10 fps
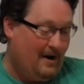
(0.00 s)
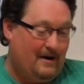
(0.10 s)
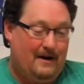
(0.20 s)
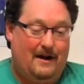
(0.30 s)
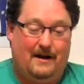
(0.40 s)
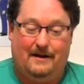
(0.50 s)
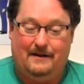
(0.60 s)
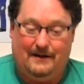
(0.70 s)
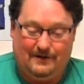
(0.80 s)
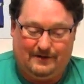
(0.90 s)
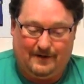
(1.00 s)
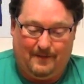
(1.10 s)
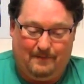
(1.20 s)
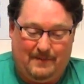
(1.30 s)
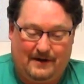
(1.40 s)
are, here's
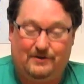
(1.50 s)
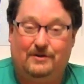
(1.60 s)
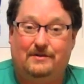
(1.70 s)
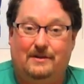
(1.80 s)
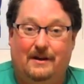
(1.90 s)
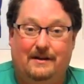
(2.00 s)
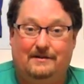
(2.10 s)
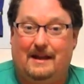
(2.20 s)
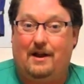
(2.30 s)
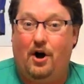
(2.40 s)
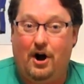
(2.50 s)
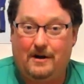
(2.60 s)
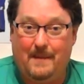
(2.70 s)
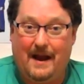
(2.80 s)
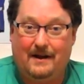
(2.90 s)
some pictures, here's like
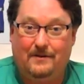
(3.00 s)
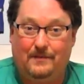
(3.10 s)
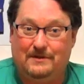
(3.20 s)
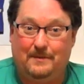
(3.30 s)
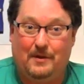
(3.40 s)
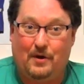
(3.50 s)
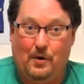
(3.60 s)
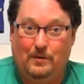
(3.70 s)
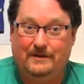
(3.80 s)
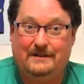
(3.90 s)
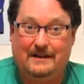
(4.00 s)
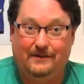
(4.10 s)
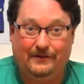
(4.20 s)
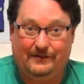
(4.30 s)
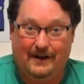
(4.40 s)
Hawkman with some of the Cold
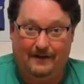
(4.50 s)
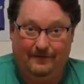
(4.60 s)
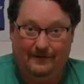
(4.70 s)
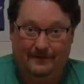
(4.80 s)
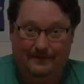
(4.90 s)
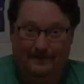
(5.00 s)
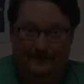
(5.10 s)
Steel stuff.